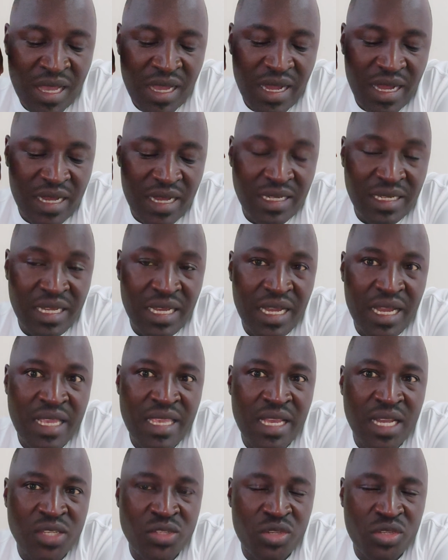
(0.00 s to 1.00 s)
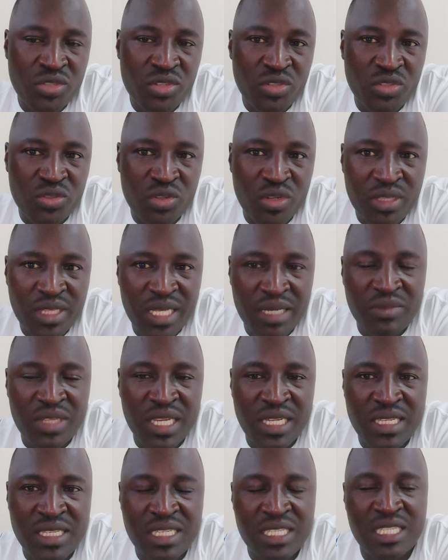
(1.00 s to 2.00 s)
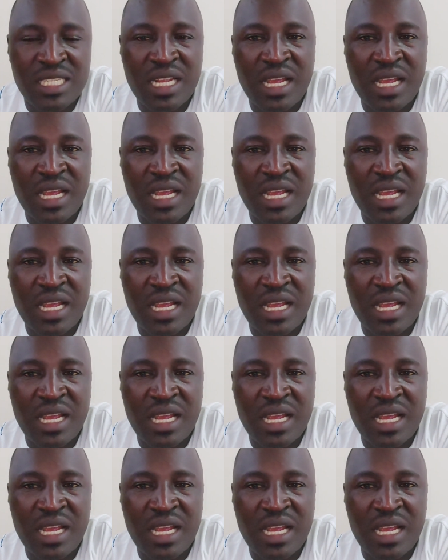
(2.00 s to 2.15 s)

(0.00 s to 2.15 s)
And he has also told them that